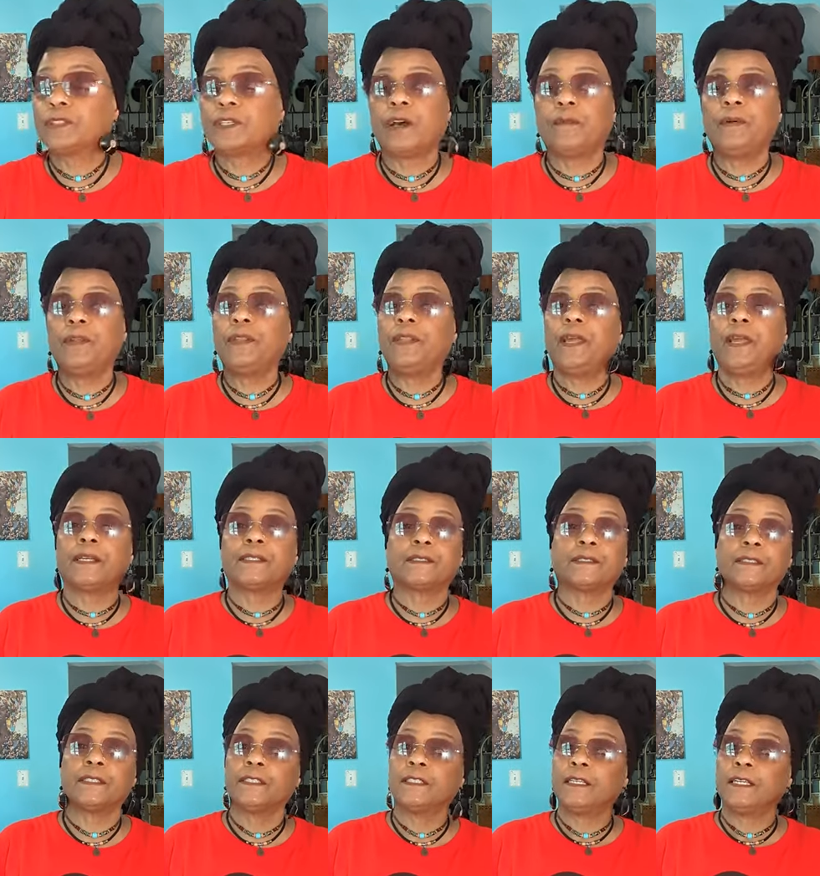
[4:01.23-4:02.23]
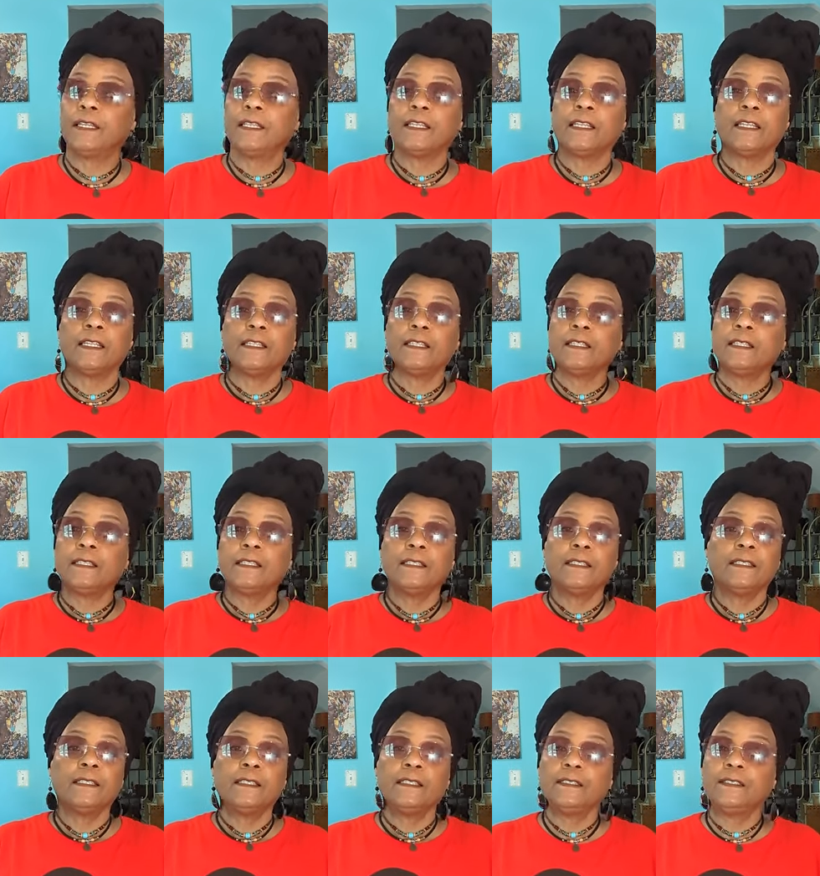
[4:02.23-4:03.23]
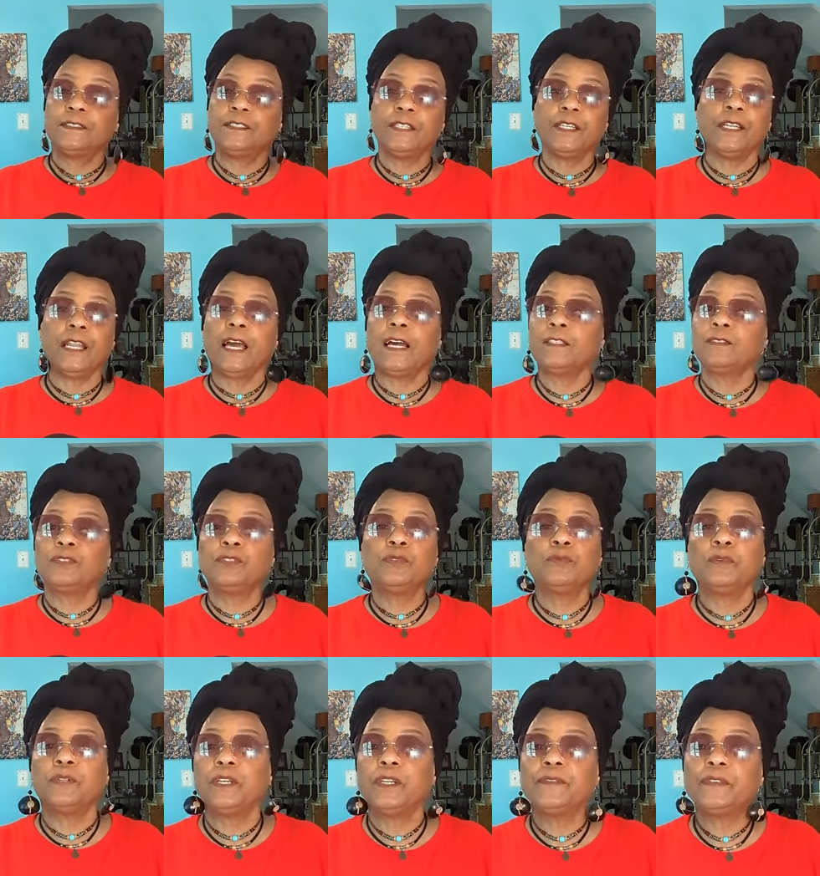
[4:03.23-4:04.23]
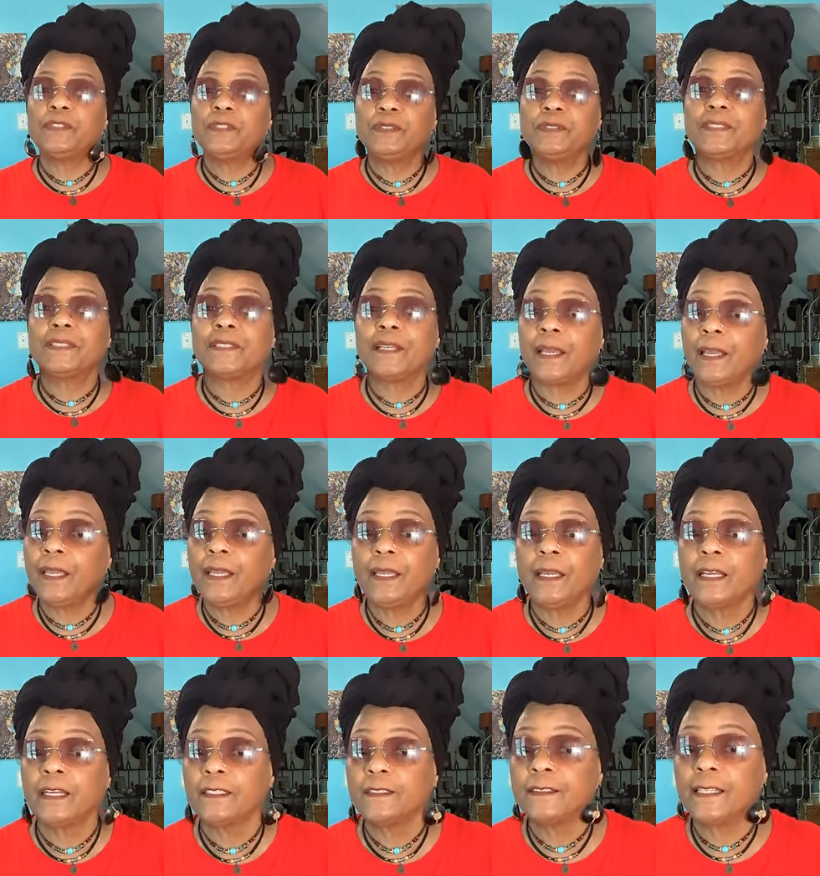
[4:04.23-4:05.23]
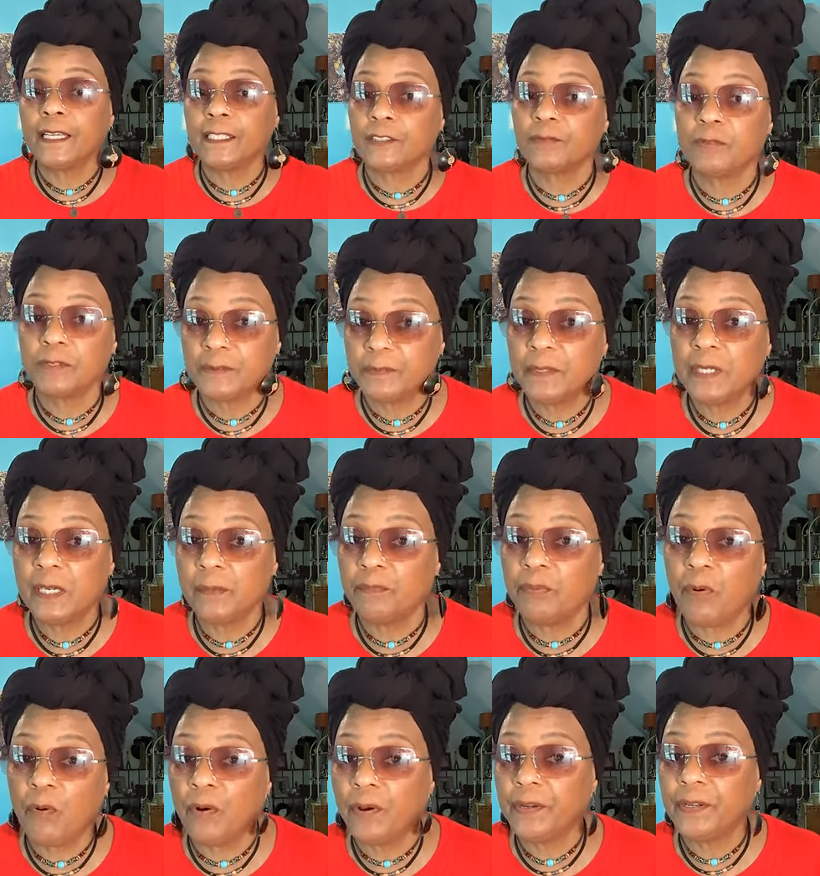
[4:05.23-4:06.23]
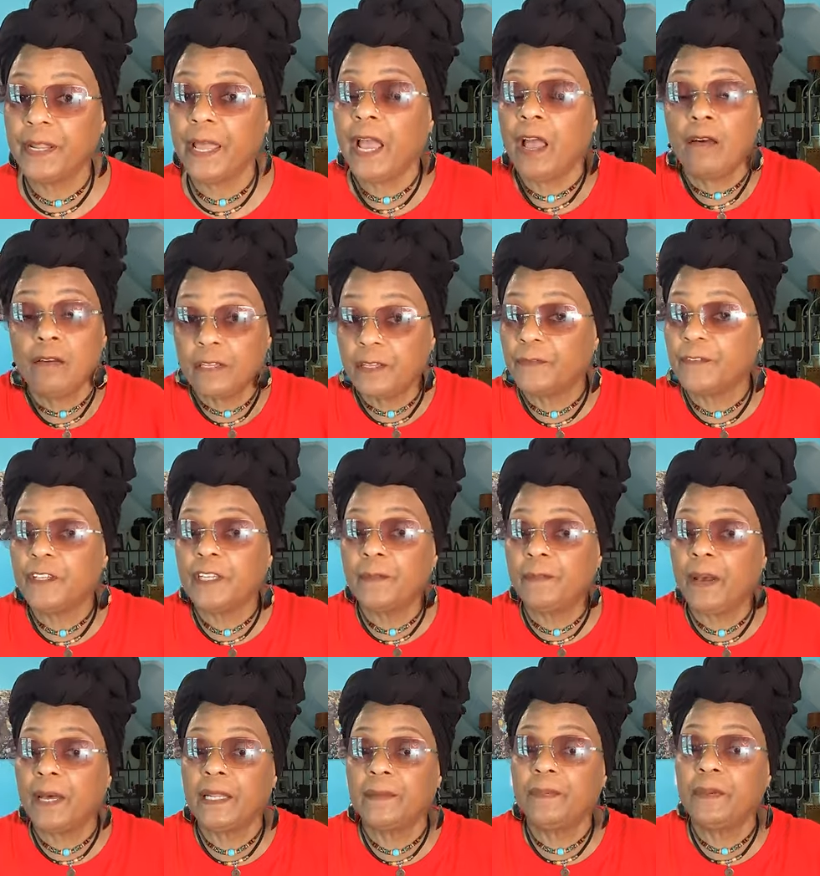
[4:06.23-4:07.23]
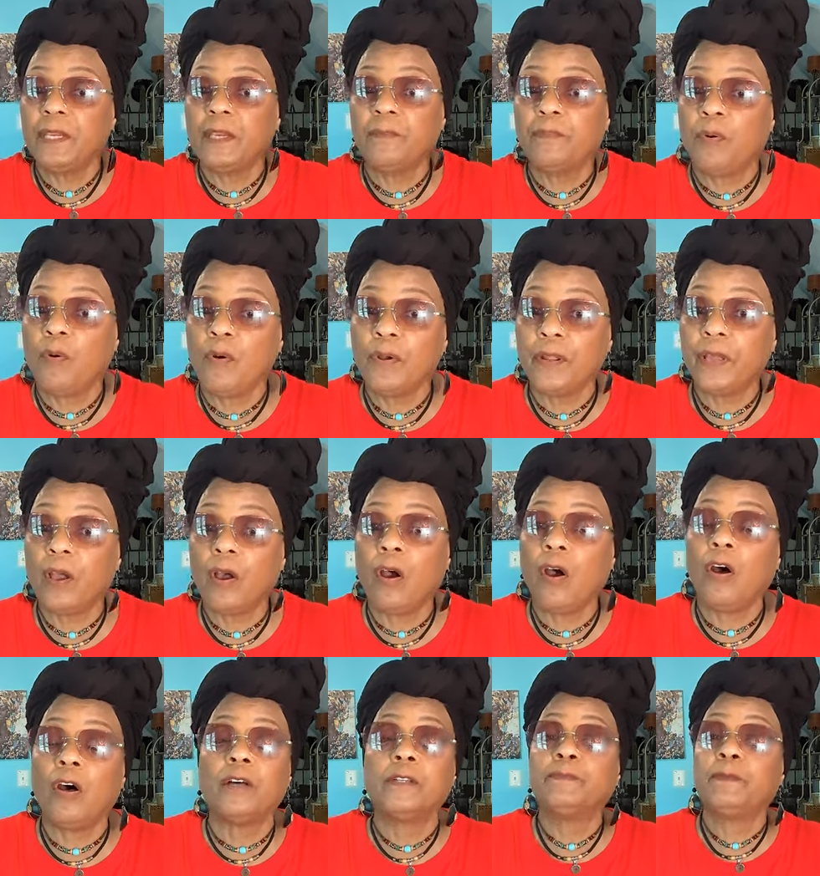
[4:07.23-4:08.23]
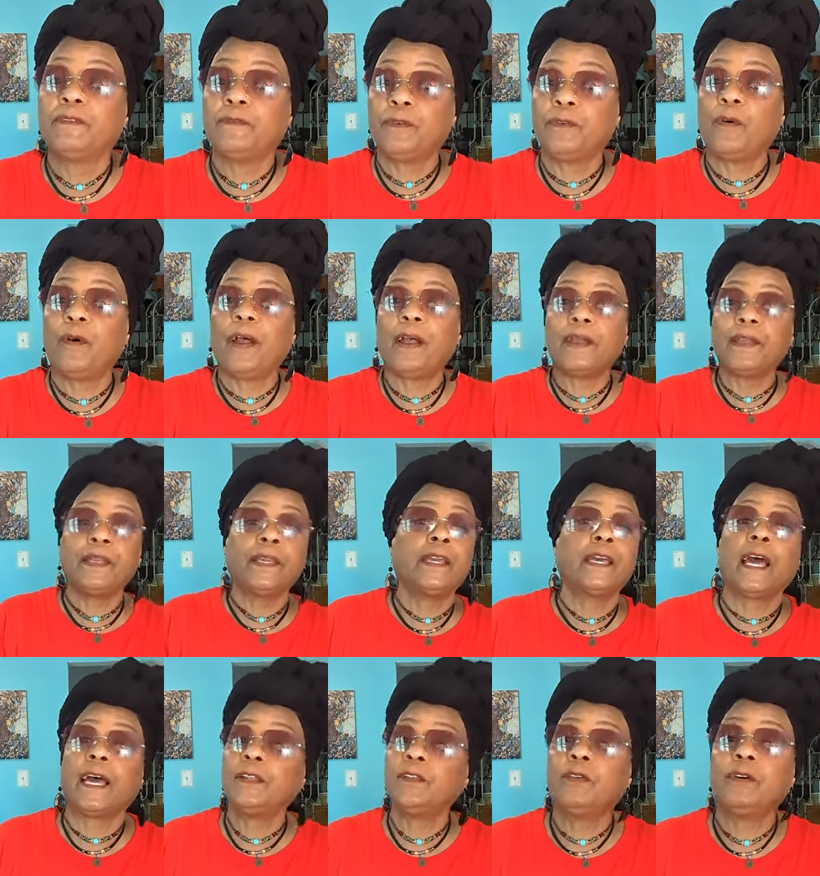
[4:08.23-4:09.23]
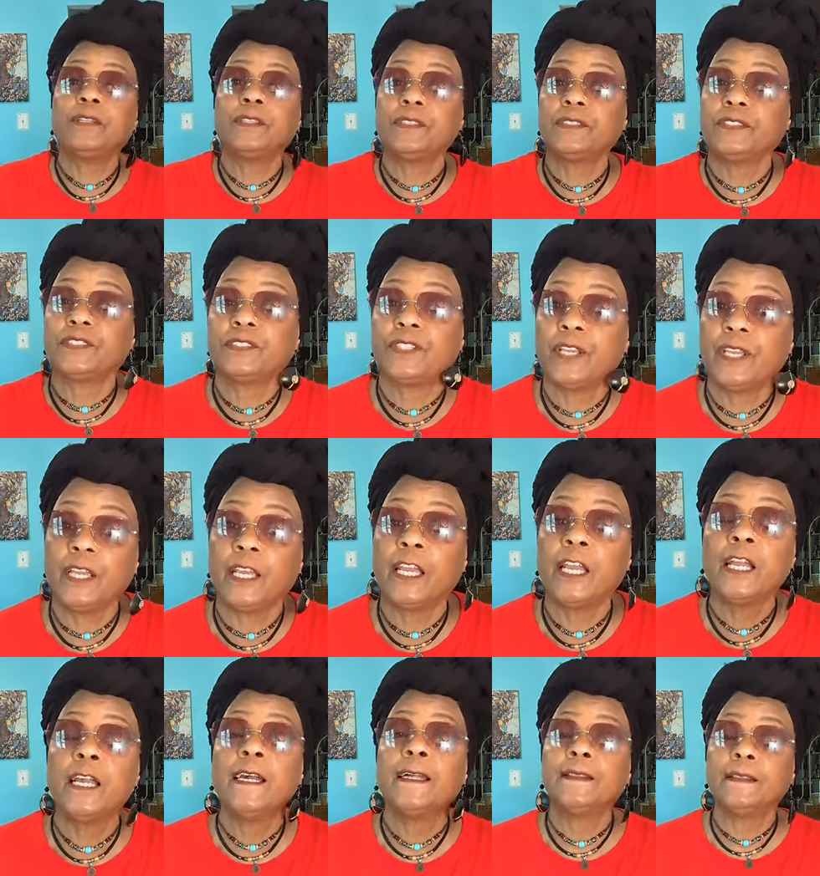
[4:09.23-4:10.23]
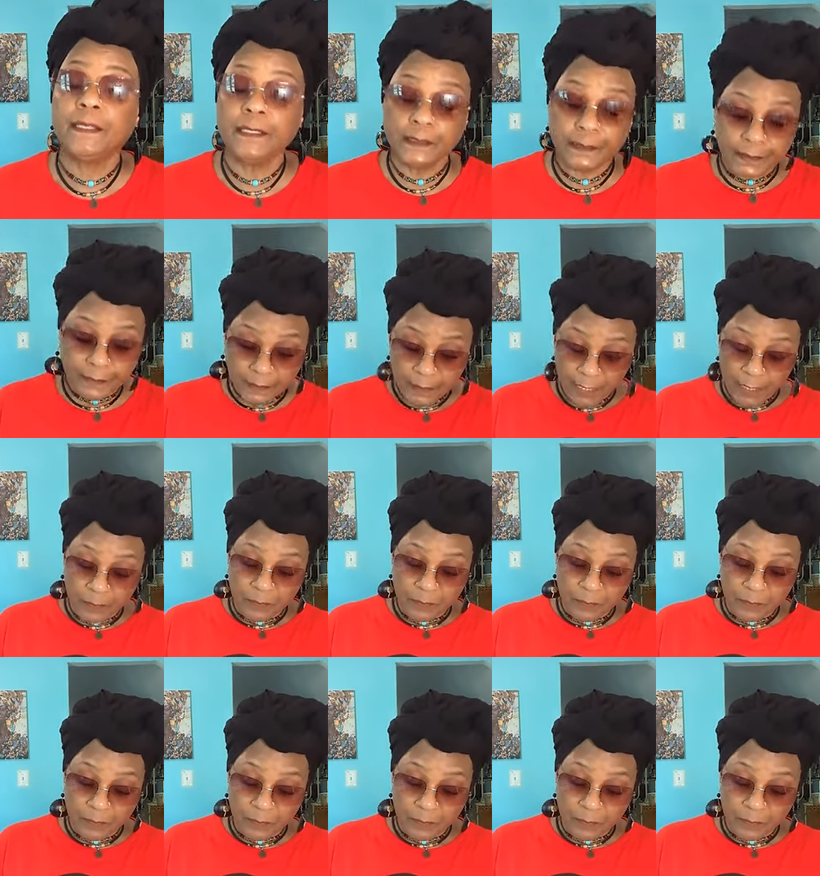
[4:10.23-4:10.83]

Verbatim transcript: coming next? Gen, I'll do whatever you say. That's what's being born now, if anybody being born at all. And before I end, I don't understand this